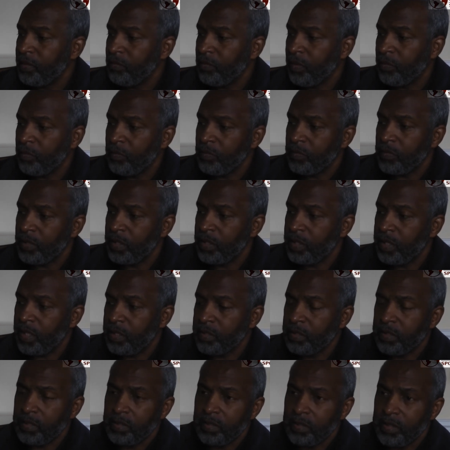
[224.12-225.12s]
when the
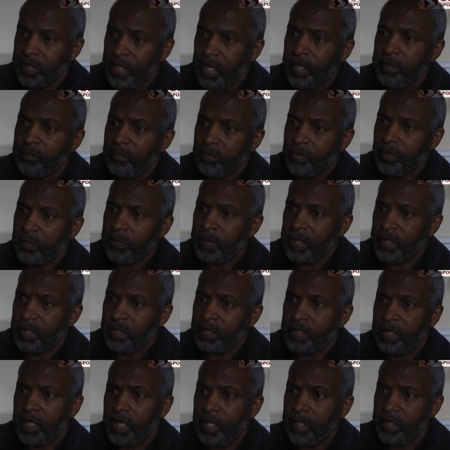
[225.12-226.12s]
London Games were
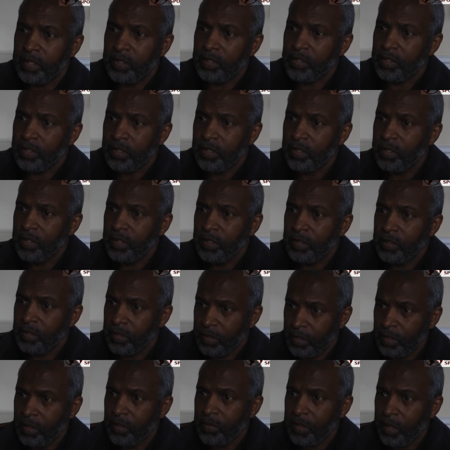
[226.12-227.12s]
being staged,
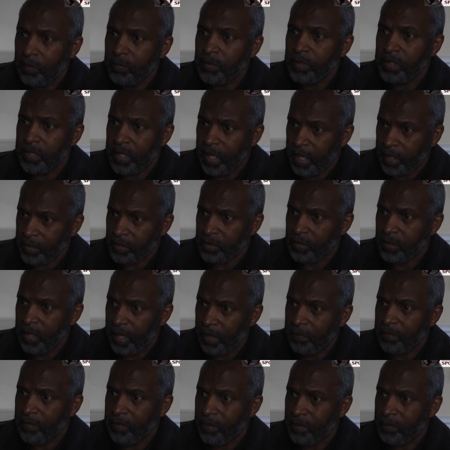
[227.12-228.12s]
you know, that was the actual
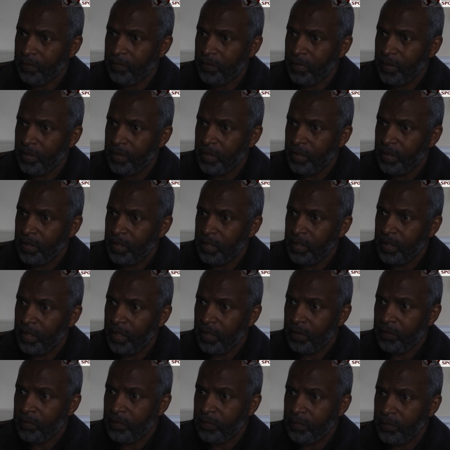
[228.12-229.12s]
anthem
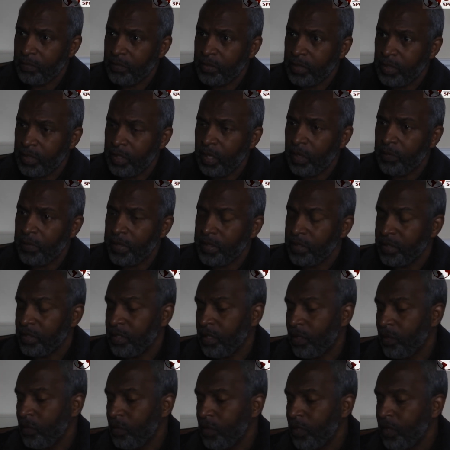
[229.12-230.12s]
to go in.
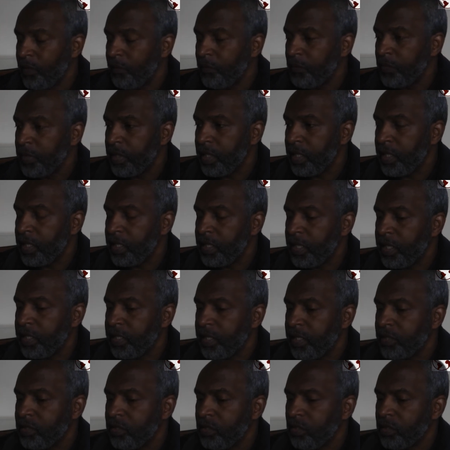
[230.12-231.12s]
So
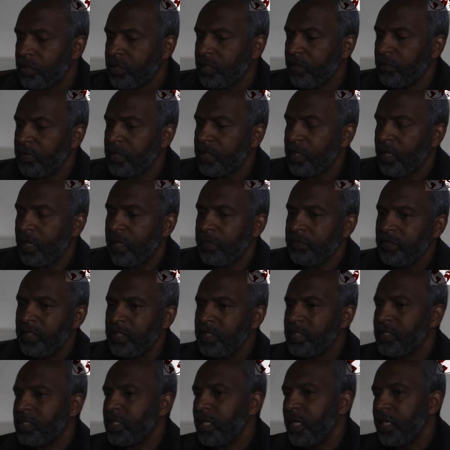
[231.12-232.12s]
it's not something that I
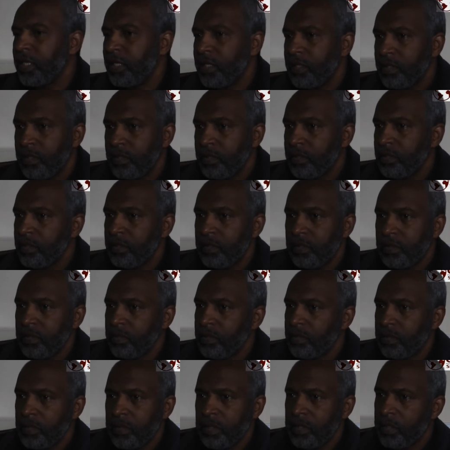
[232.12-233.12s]
just say,
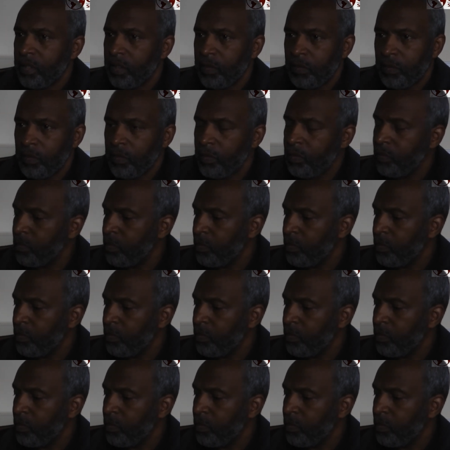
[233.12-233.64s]
you know,